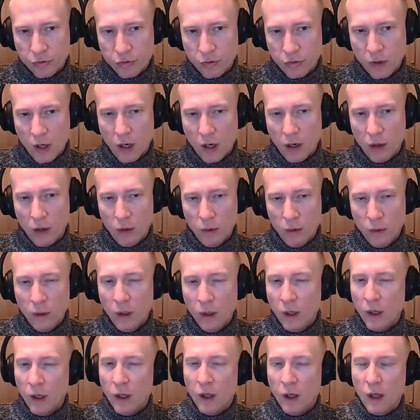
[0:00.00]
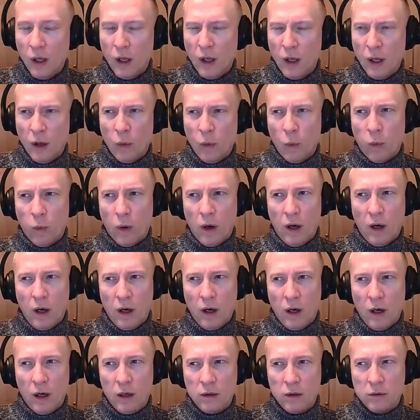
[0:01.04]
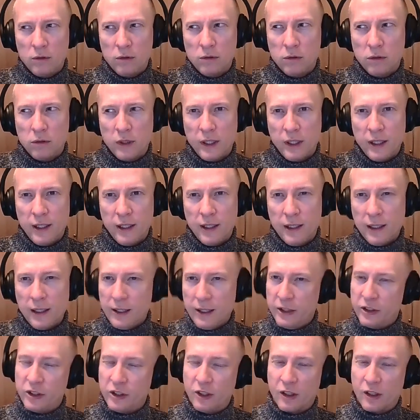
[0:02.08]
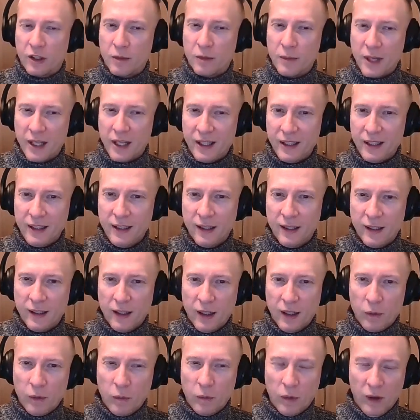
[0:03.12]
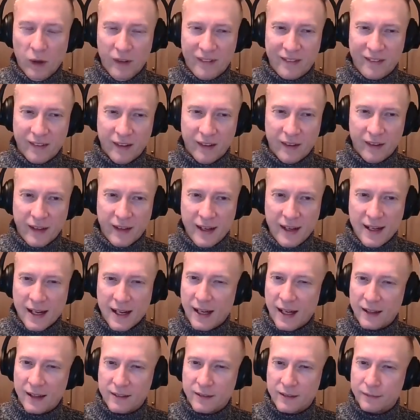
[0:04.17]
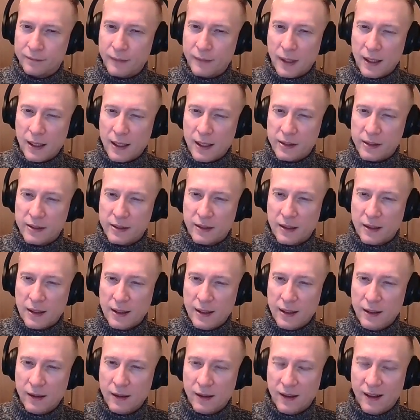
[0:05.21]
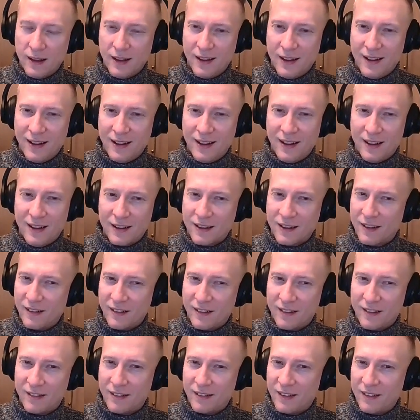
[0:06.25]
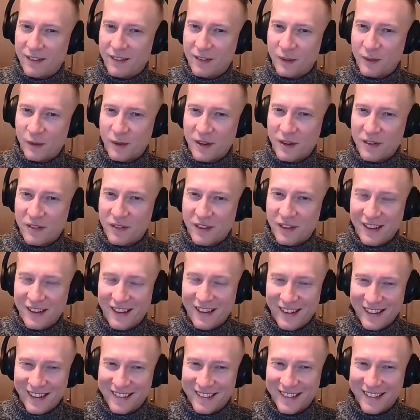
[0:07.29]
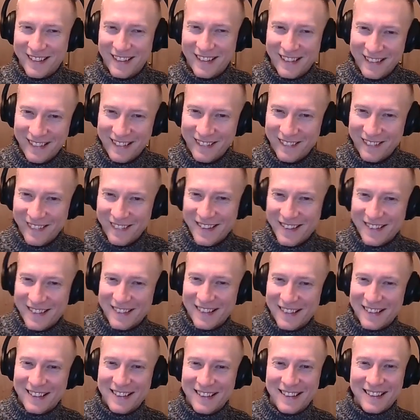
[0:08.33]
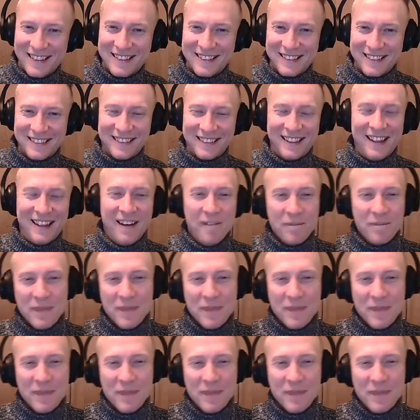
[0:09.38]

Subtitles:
Pro. What really shook me was that they had allegedly, because it's always very hard to know what the exact conditions are,